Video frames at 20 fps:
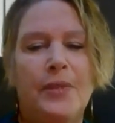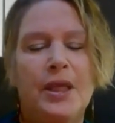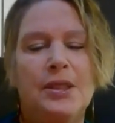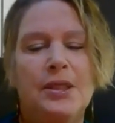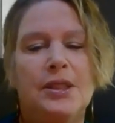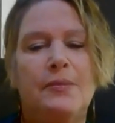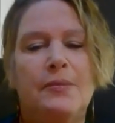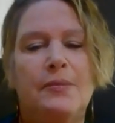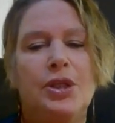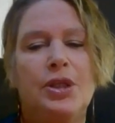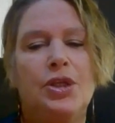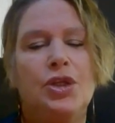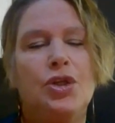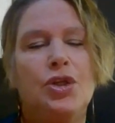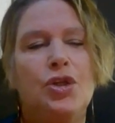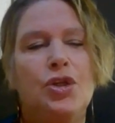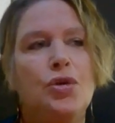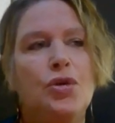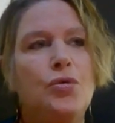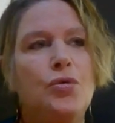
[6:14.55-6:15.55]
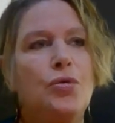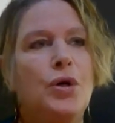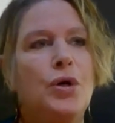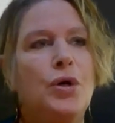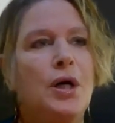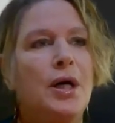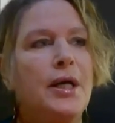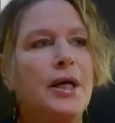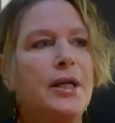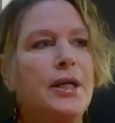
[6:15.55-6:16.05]
Some of the new
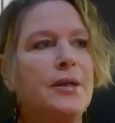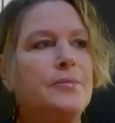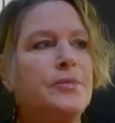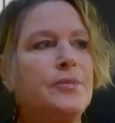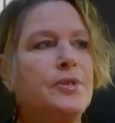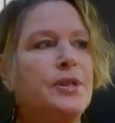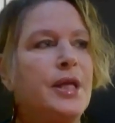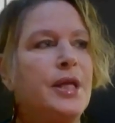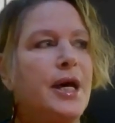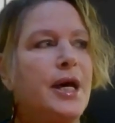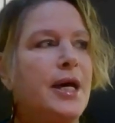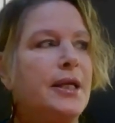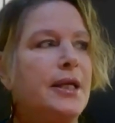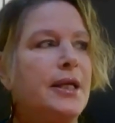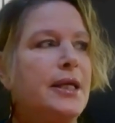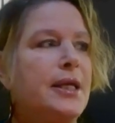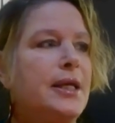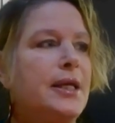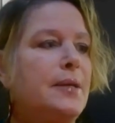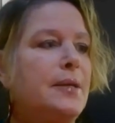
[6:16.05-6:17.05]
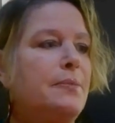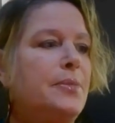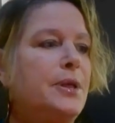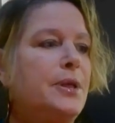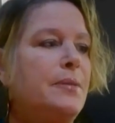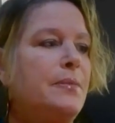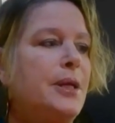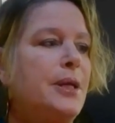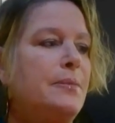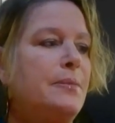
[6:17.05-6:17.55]
items that can be
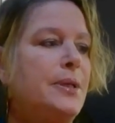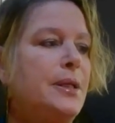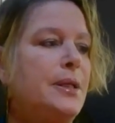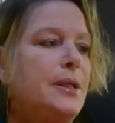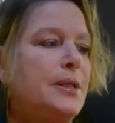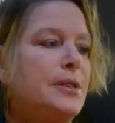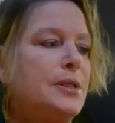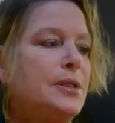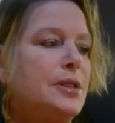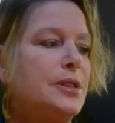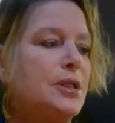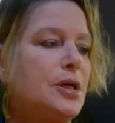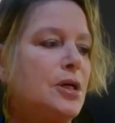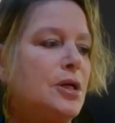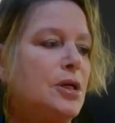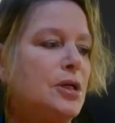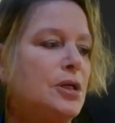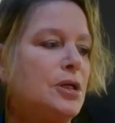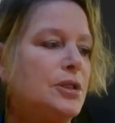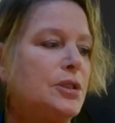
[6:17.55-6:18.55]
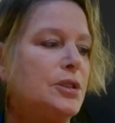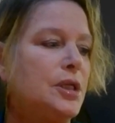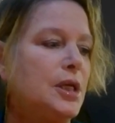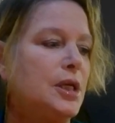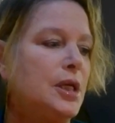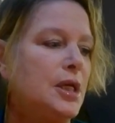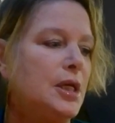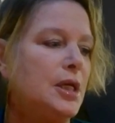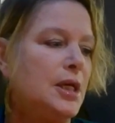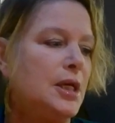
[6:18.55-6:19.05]
maybe installed
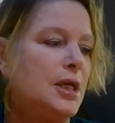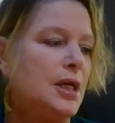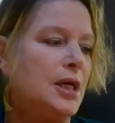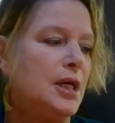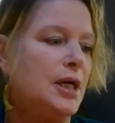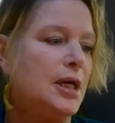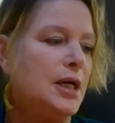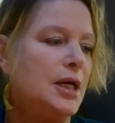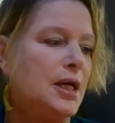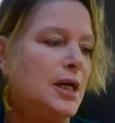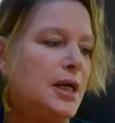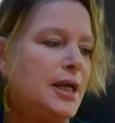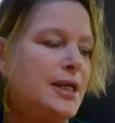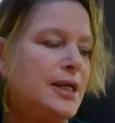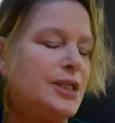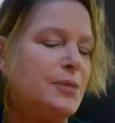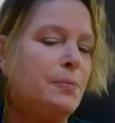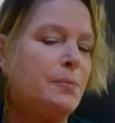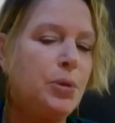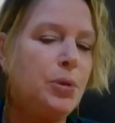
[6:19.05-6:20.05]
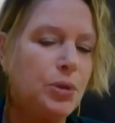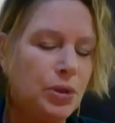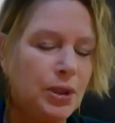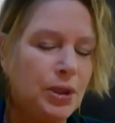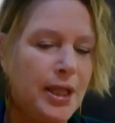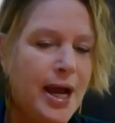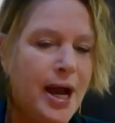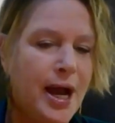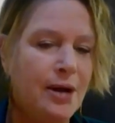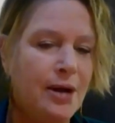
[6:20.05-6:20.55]
as
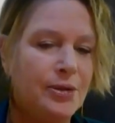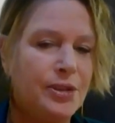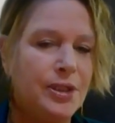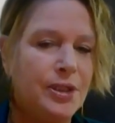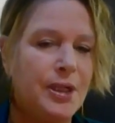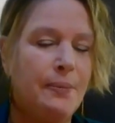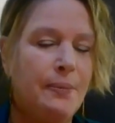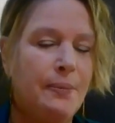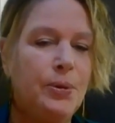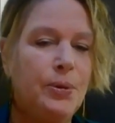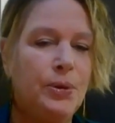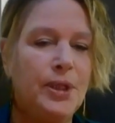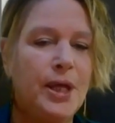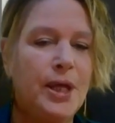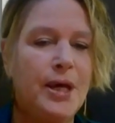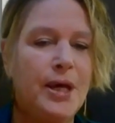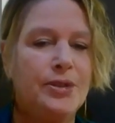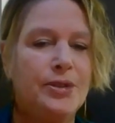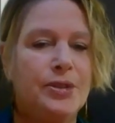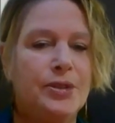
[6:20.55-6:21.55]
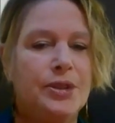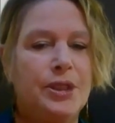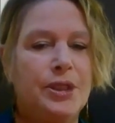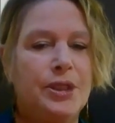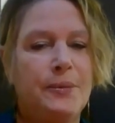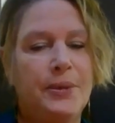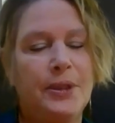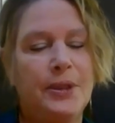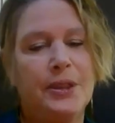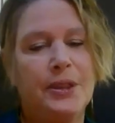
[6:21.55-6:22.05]
pullouts. Now, pullouts are
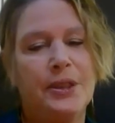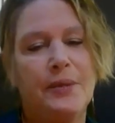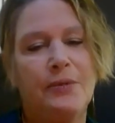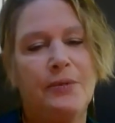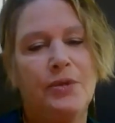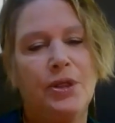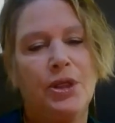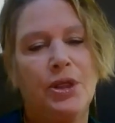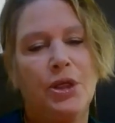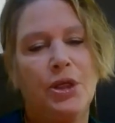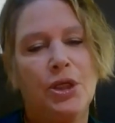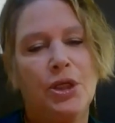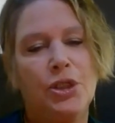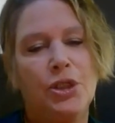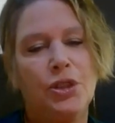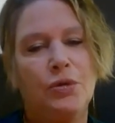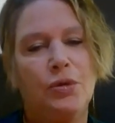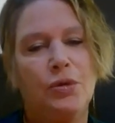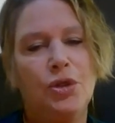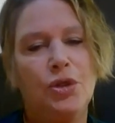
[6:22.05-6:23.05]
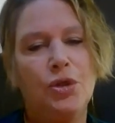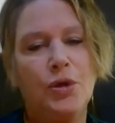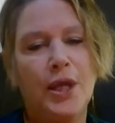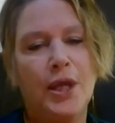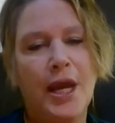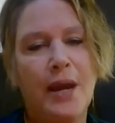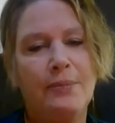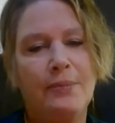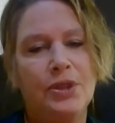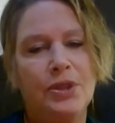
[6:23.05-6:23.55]
typically something you're going to do in new
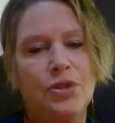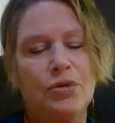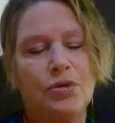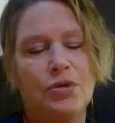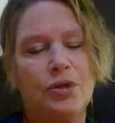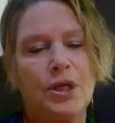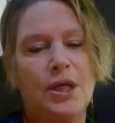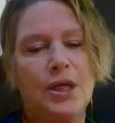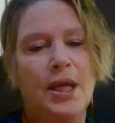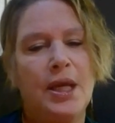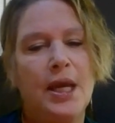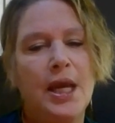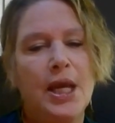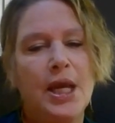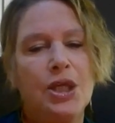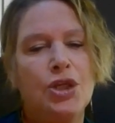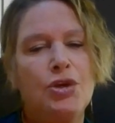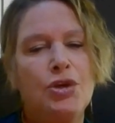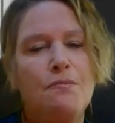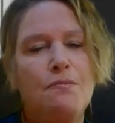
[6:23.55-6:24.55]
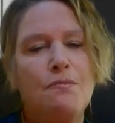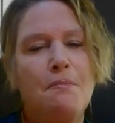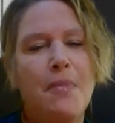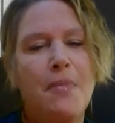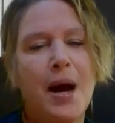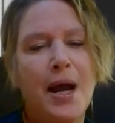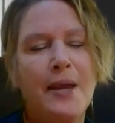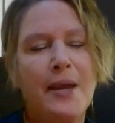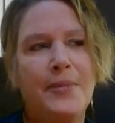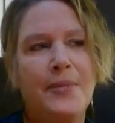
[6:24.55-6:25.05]
cabinetry. You
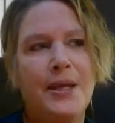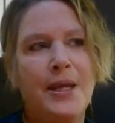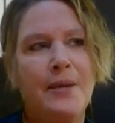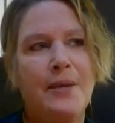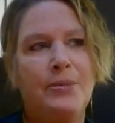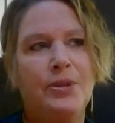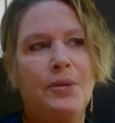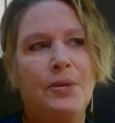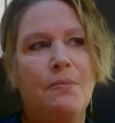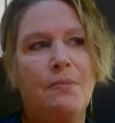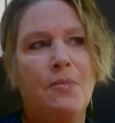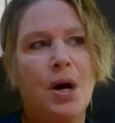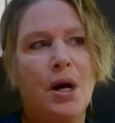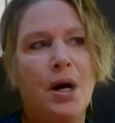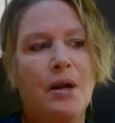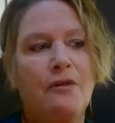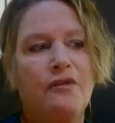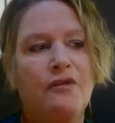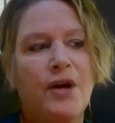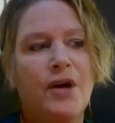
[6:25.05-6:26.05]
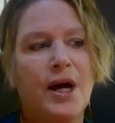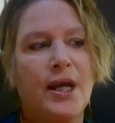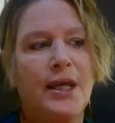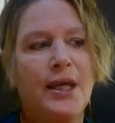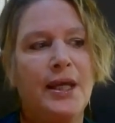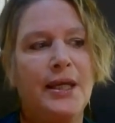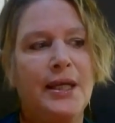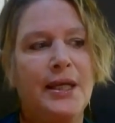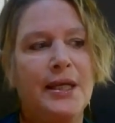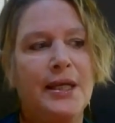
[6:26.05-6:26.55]
might be able to modify
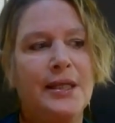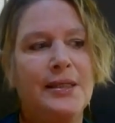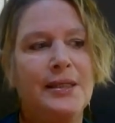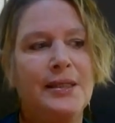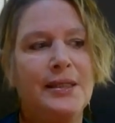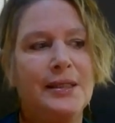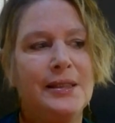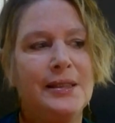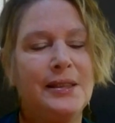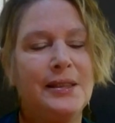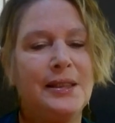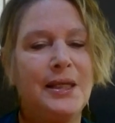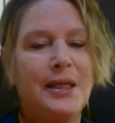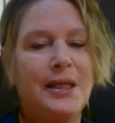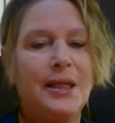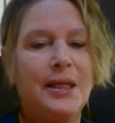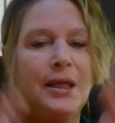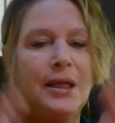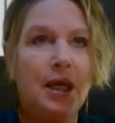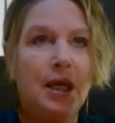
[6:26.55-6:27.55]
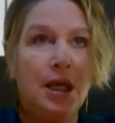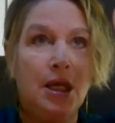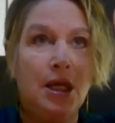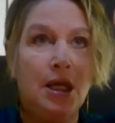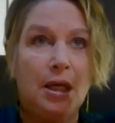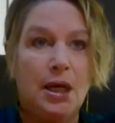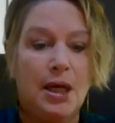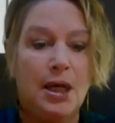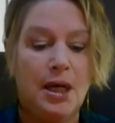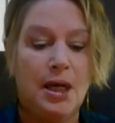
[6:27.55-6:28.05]
an existing
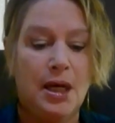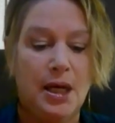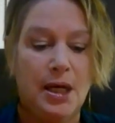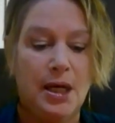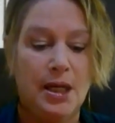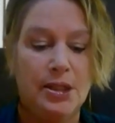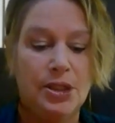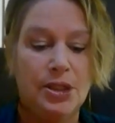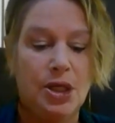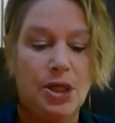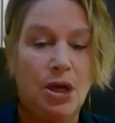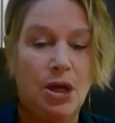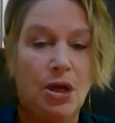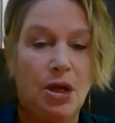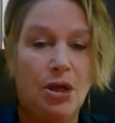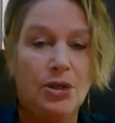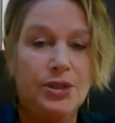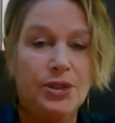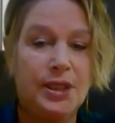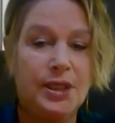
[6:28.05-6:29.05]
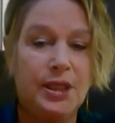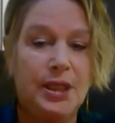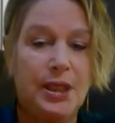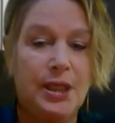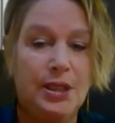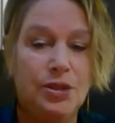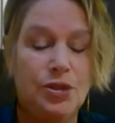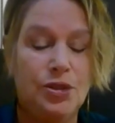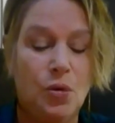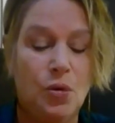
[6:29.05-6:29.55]
tall,
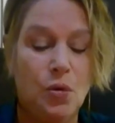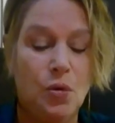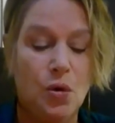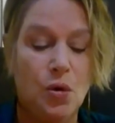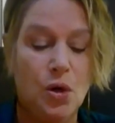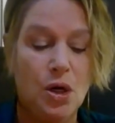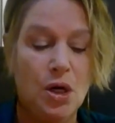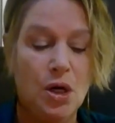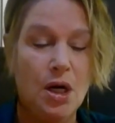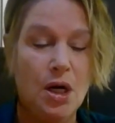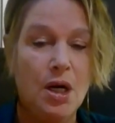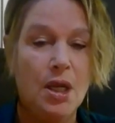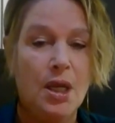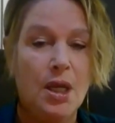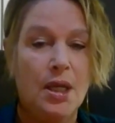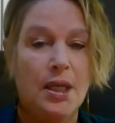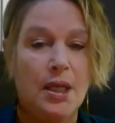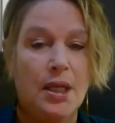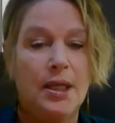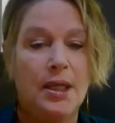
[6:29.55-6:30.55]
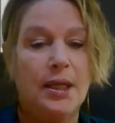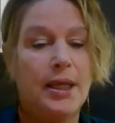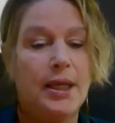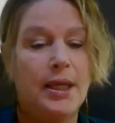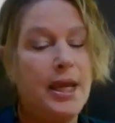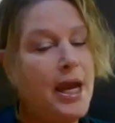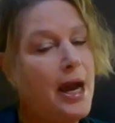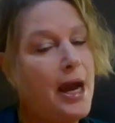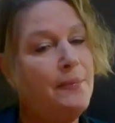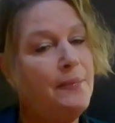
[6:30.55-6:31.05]
skinny door in a
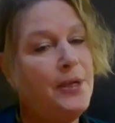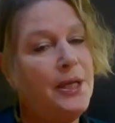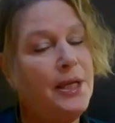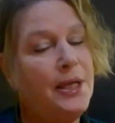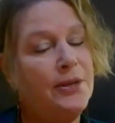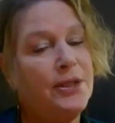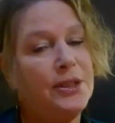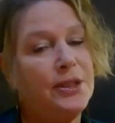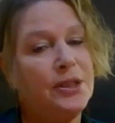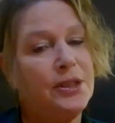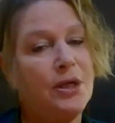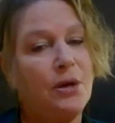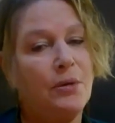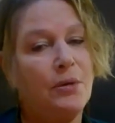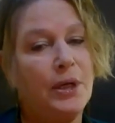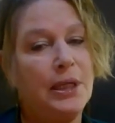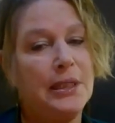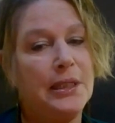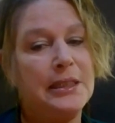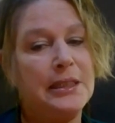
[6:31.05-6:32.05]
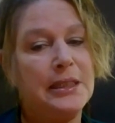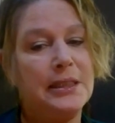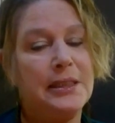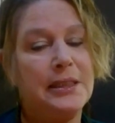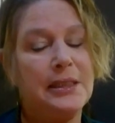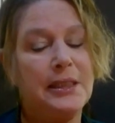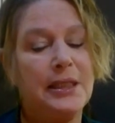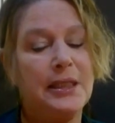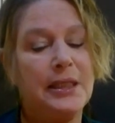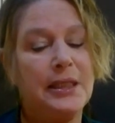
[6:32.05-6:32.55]
cabinet that's already
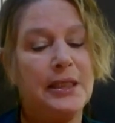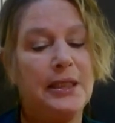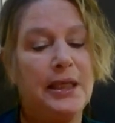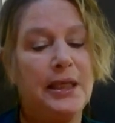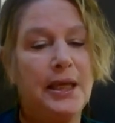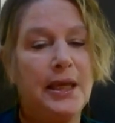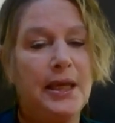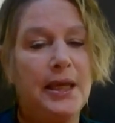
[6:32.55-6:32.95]
existing.